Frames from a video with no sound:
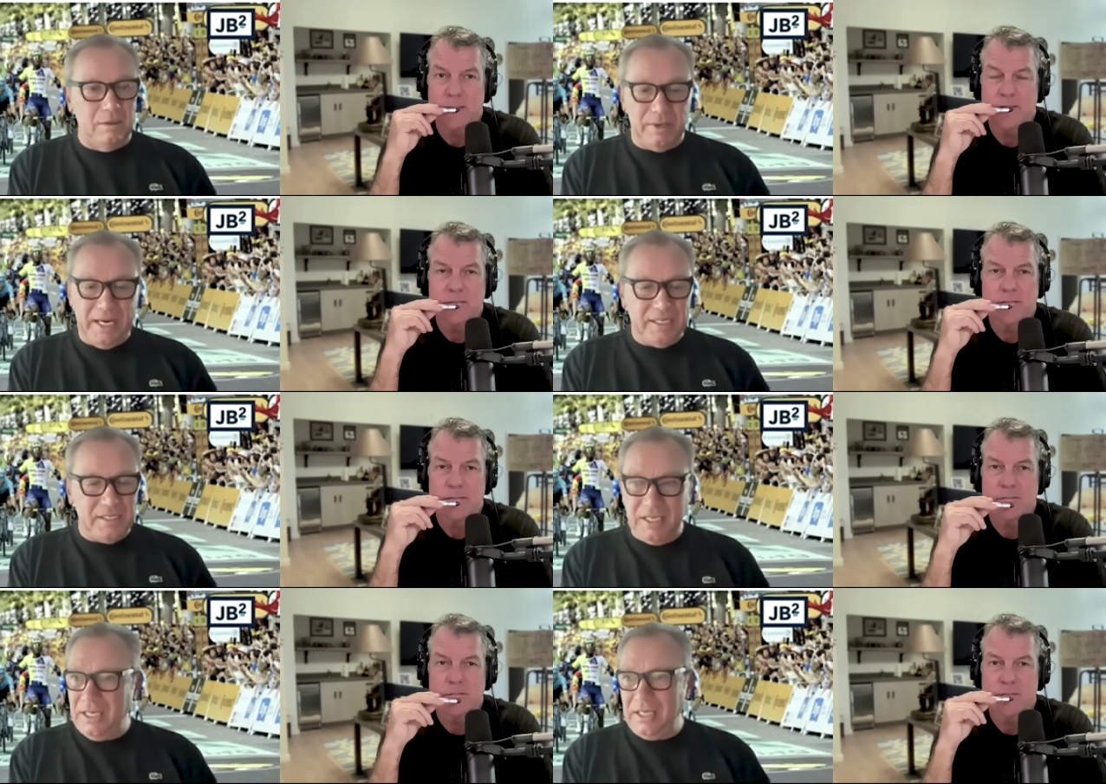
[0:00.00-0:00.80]

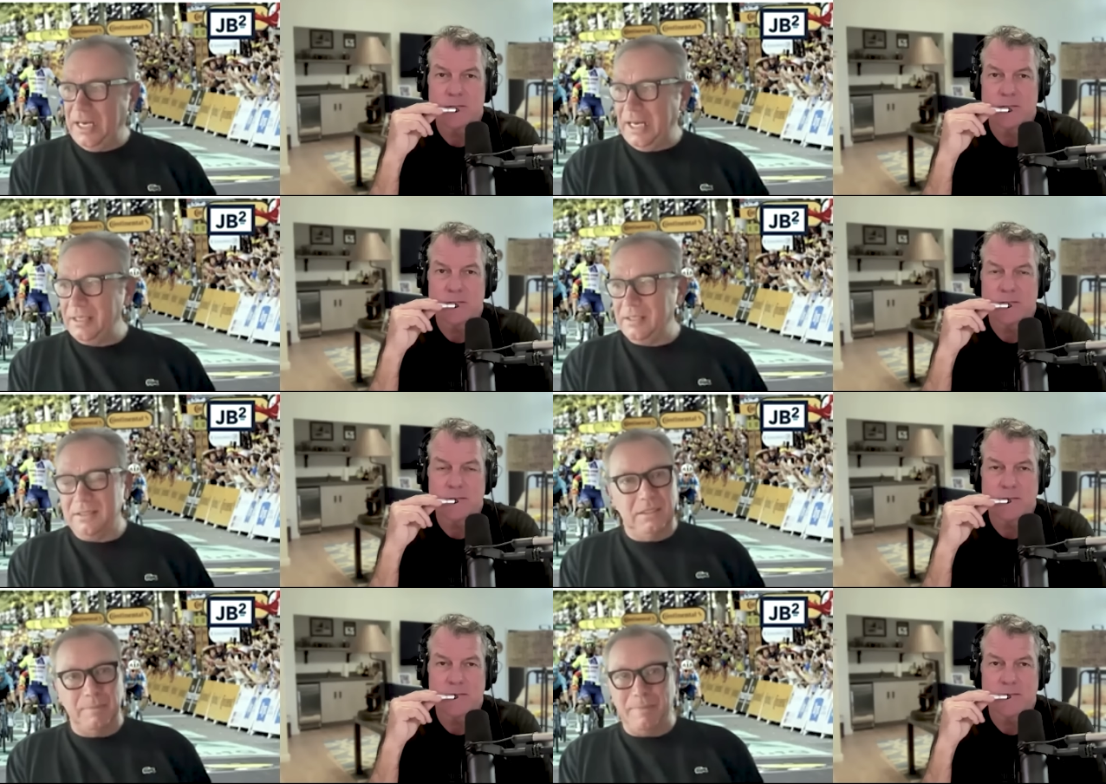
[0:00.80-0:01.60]
Speaker 1: AC and
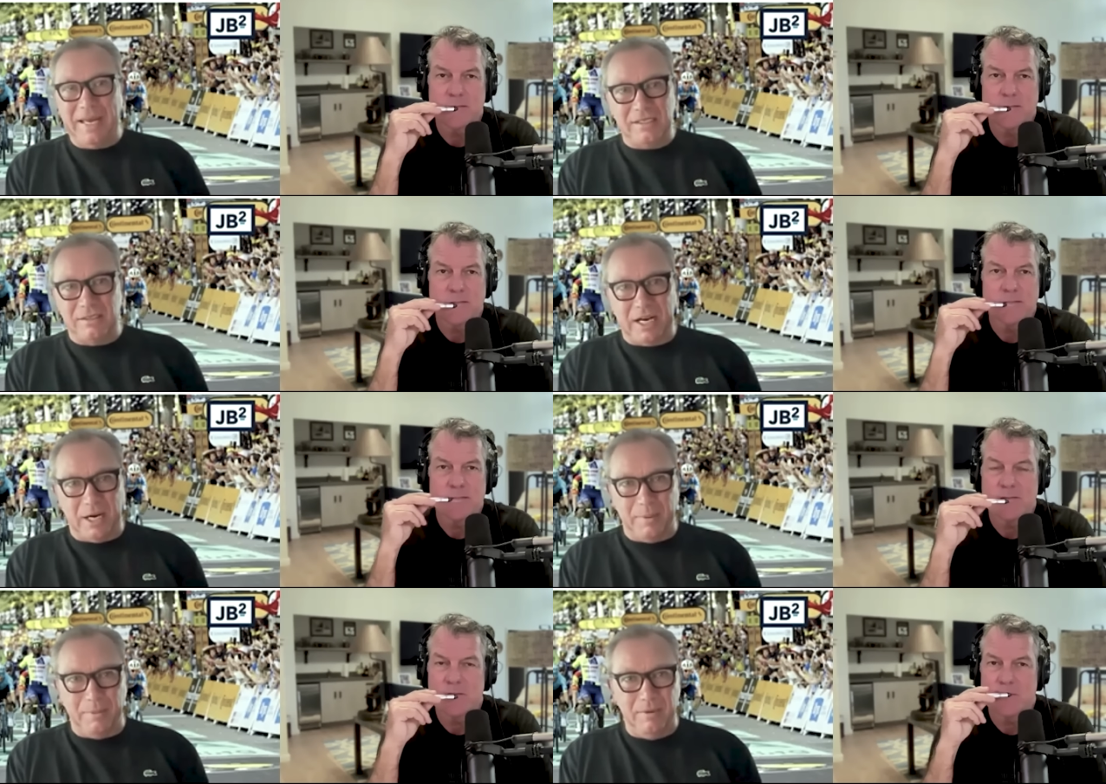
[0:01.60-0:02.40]
the beds are
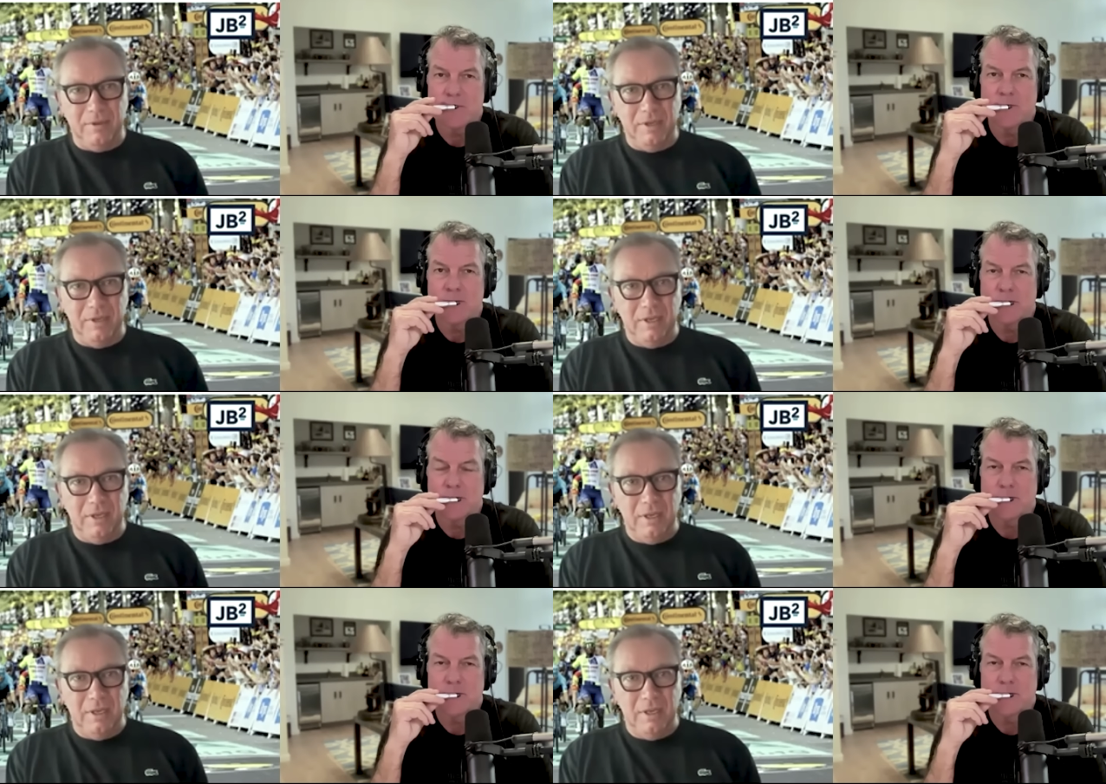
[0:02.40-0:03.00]
terrible, mm.